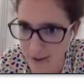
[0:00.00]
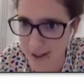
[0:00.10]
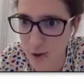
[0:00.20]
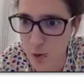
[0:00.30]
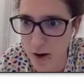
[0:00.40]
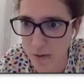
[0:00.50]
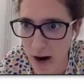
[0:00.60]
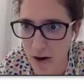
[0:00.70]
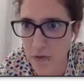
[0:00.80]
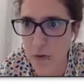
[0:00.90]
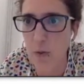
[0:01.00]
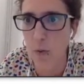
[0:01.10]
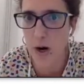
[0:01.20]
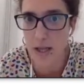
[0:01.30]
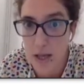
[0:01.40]
to arrive.
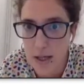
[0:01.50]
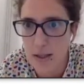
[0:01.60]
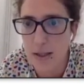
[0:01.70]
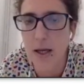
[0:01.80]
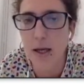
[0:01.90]
Why this?